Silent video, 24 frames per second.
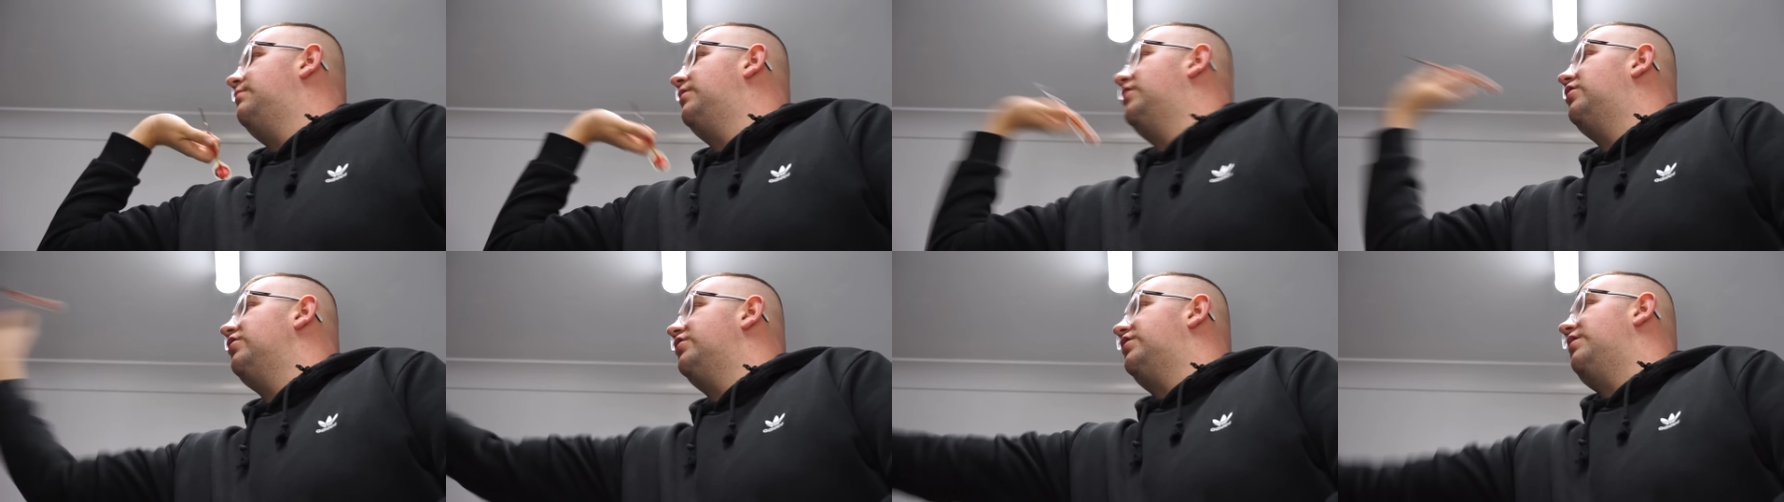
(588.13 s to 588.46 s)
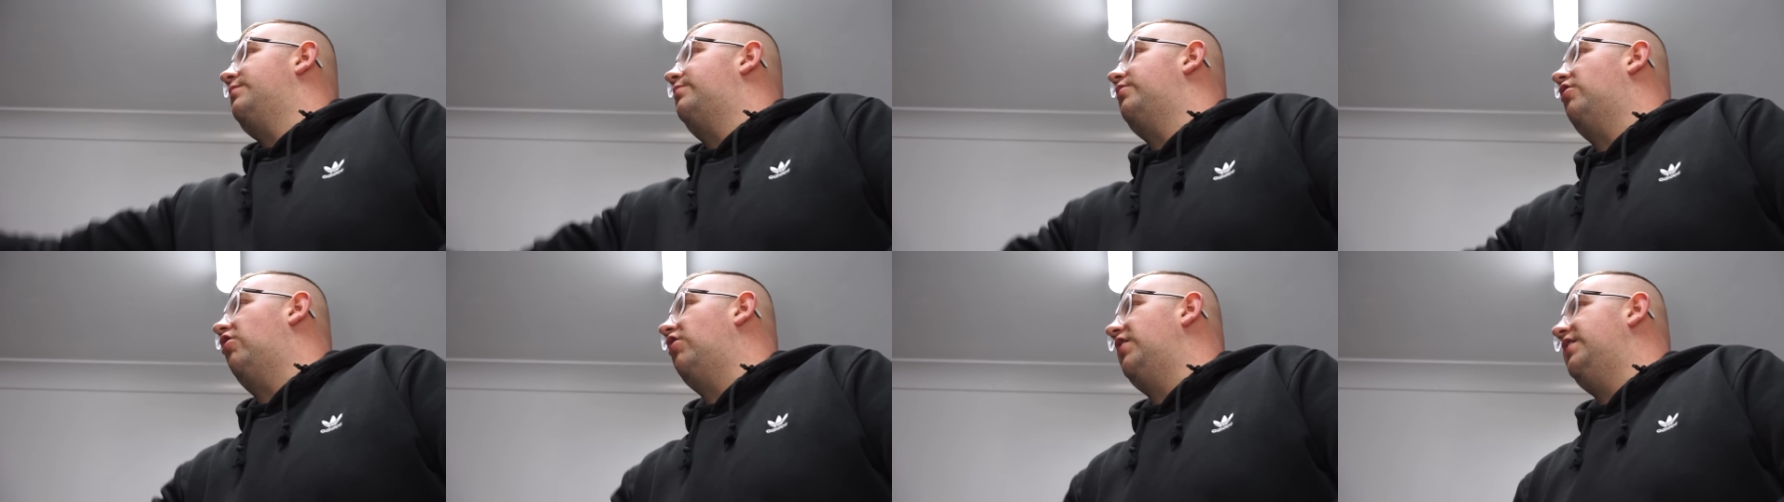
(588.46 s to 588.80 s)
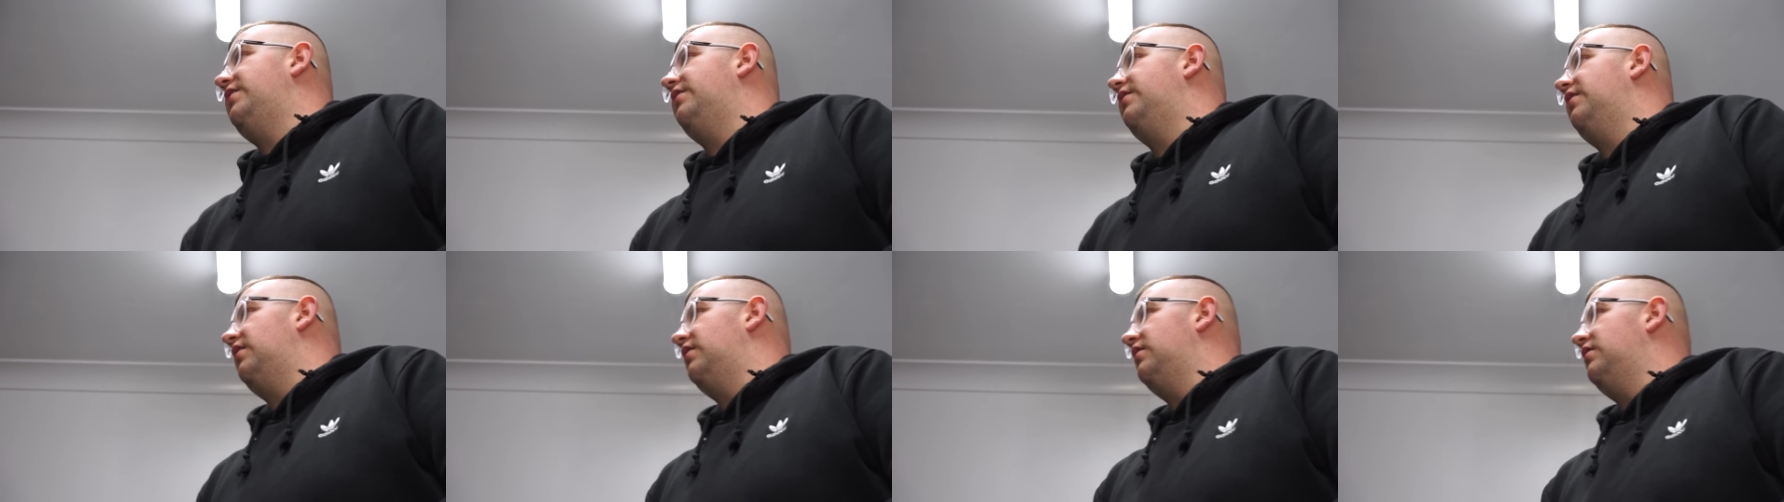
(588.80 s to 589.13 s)
because they brought
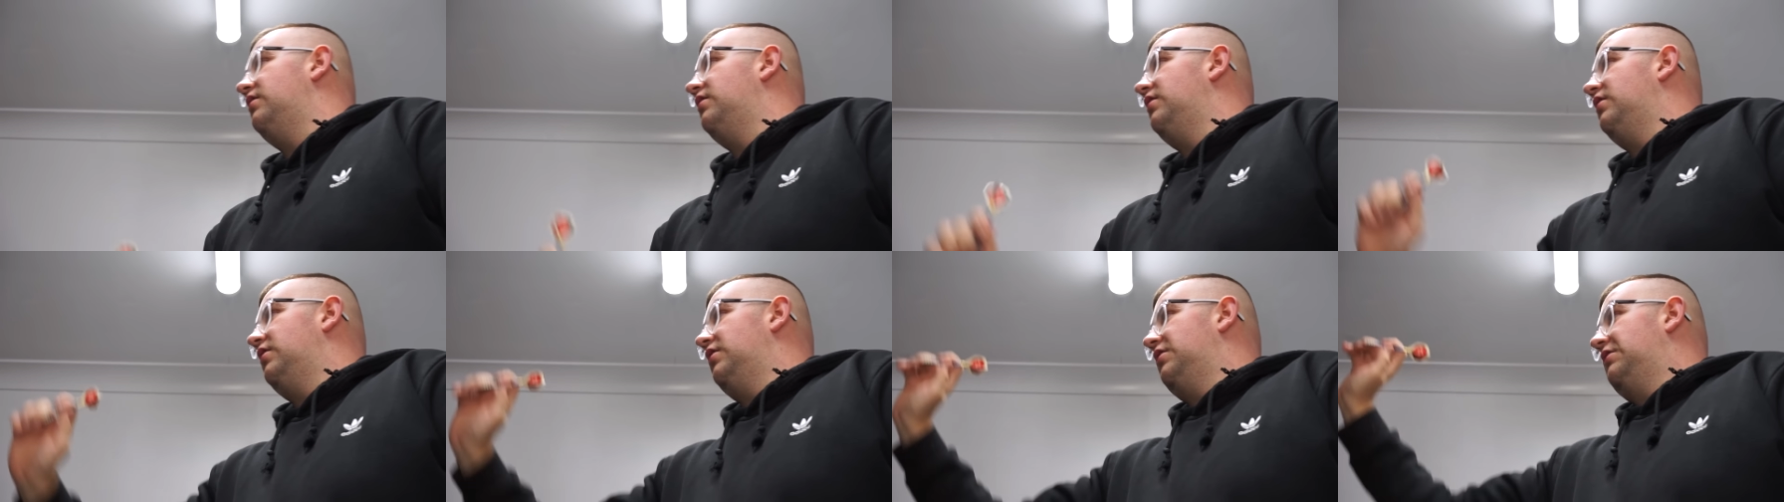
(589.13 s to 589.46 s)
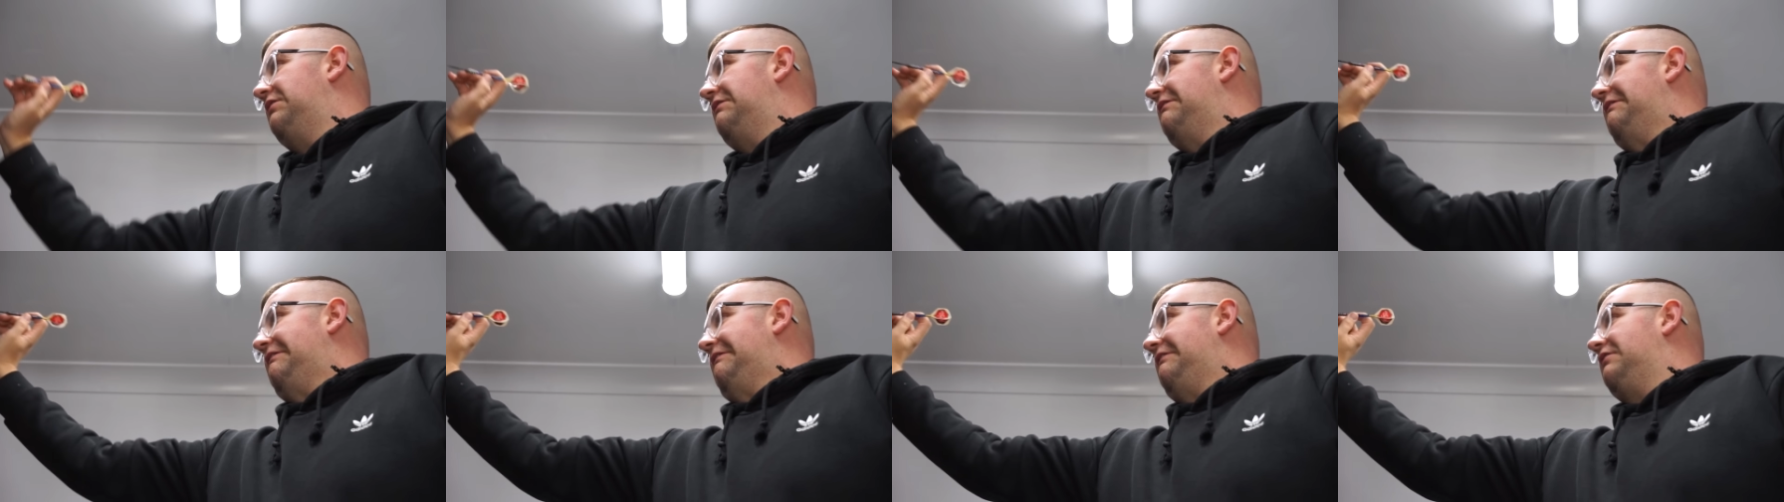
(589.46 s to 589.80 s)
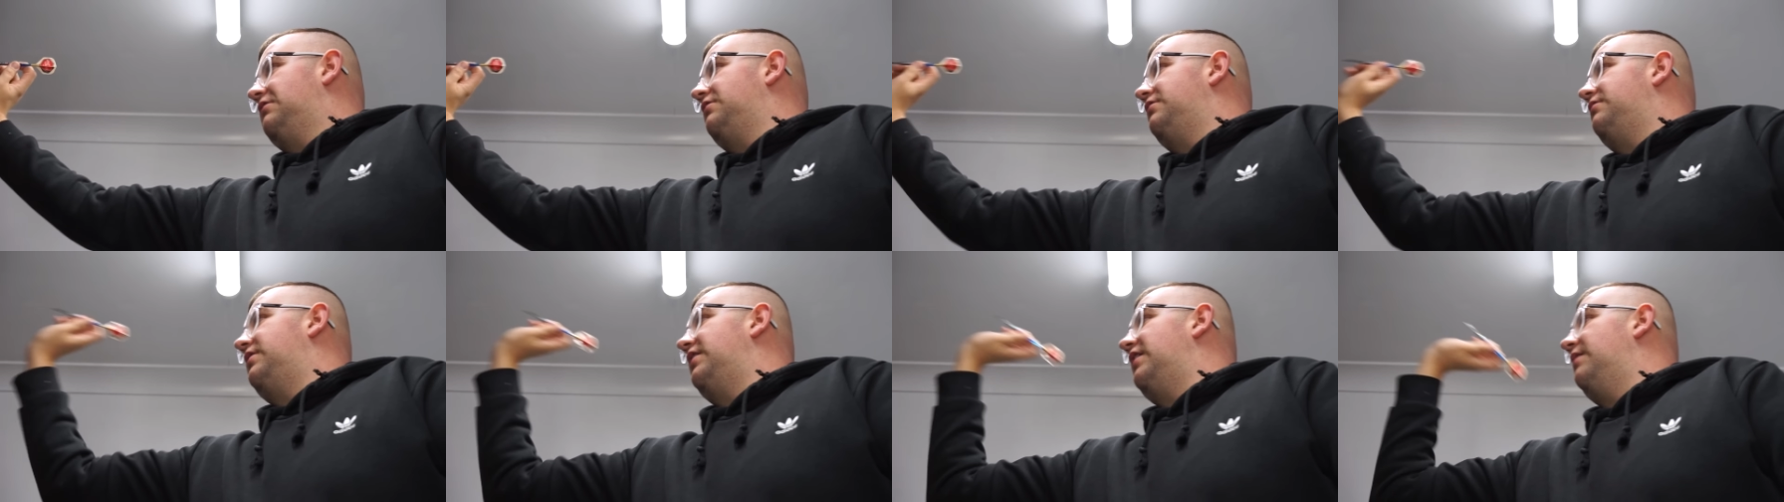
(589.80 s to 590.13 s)
in the,
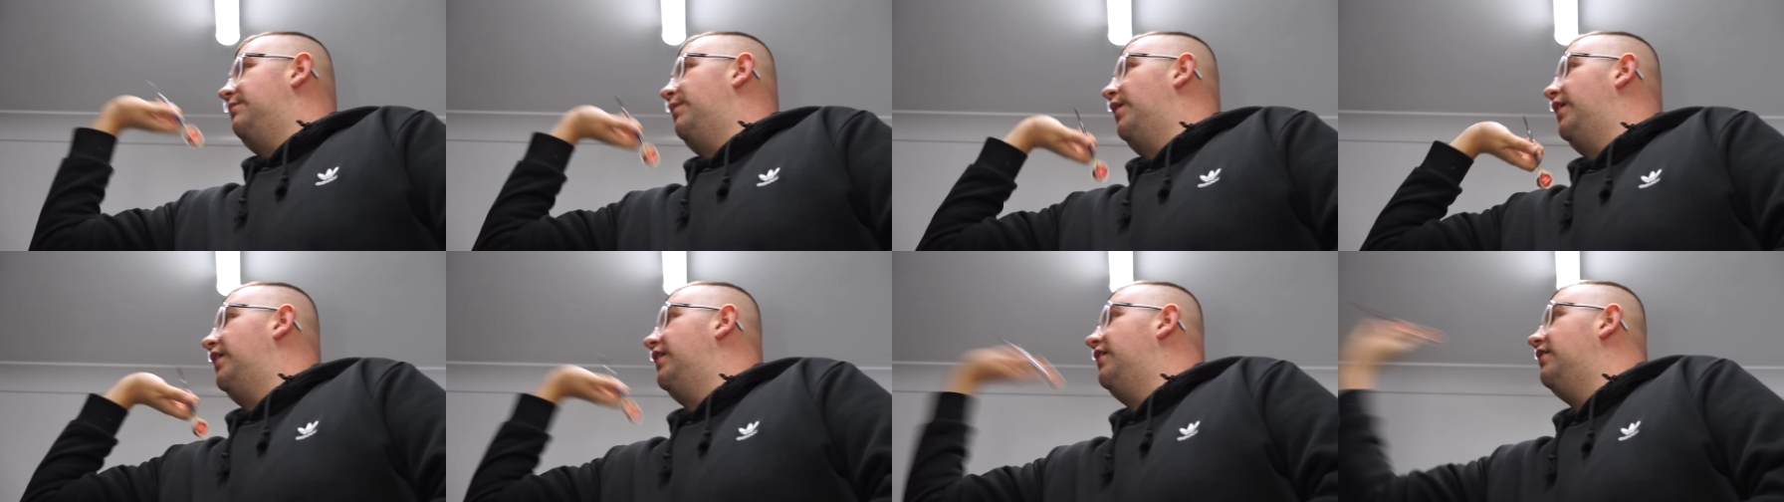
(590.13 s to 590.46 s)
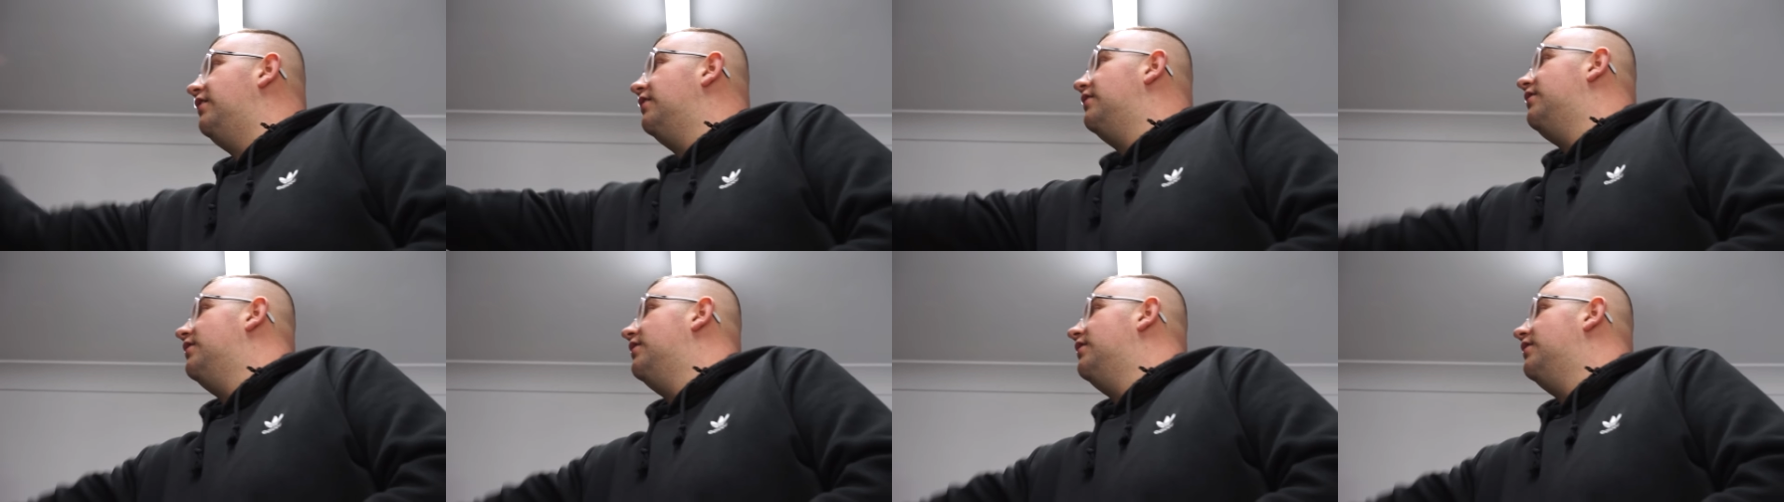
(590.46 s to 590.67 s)
dear me,